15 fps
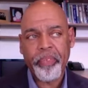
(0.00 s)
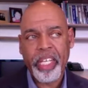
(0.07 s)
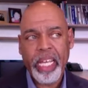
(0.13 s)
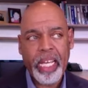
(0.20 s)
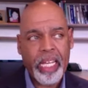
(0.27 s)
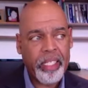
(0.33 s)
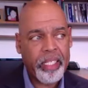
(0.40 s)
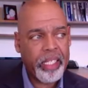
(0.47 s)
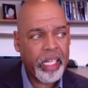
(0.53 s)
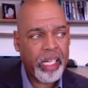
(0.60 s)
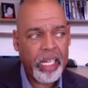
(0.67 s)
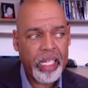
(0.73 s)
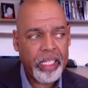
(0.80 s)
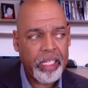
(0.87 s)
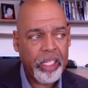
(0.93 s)
And
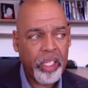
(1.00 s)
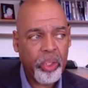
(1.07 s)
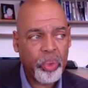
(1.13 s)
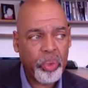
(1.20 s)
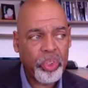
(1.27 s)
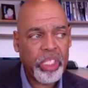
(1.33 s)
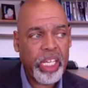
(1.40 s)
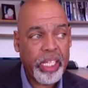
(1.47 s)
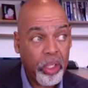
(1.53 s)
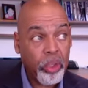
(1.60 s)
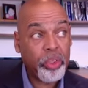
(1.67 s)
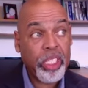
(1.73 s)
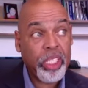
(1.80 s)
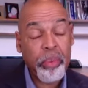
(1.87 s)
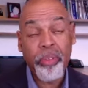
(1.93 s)

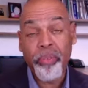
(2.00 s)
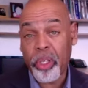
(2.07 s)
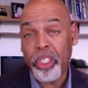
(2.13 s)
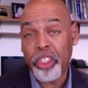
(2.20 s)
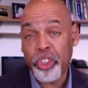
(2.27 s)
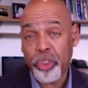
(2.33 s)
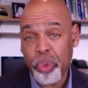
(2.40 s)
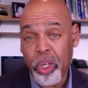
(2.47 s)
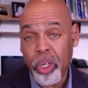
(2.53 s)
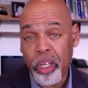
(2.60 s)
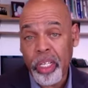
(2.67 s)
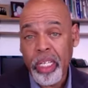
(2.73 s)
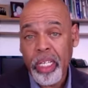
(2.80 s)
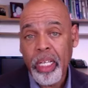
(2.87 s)
those can be very strong.